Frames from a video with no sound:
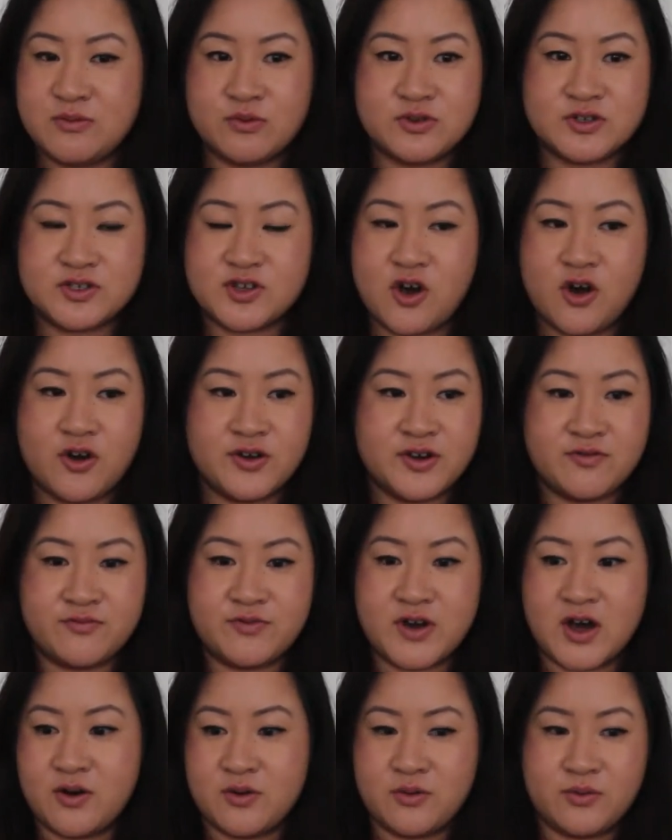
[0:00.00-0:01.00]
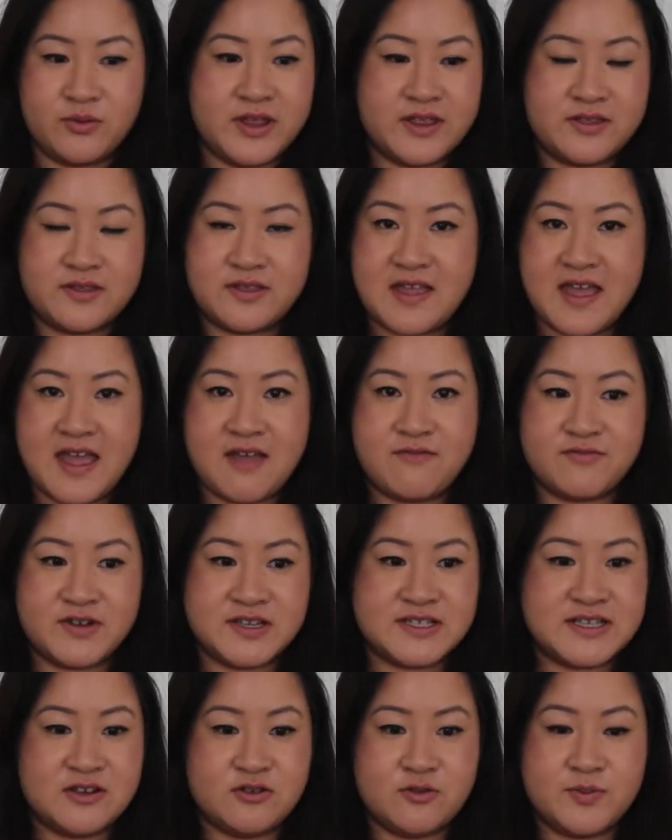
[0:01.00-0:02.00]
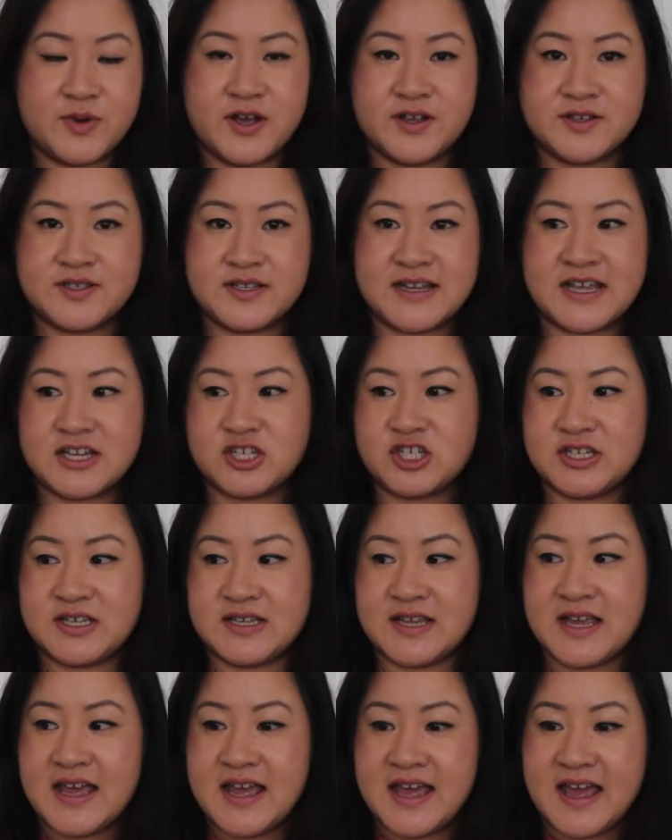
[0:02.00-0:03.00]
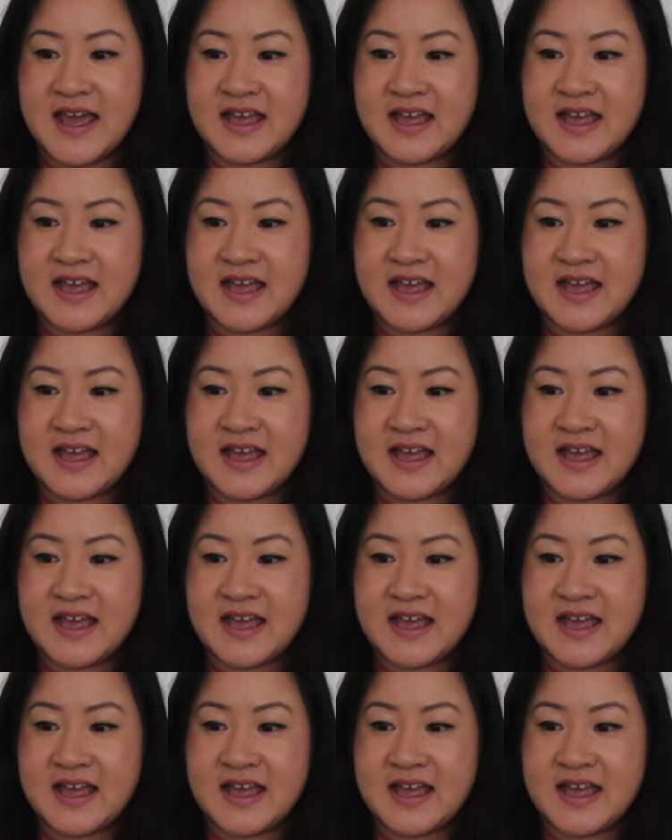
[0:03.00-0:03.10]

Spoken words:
was on a roll with every single person that she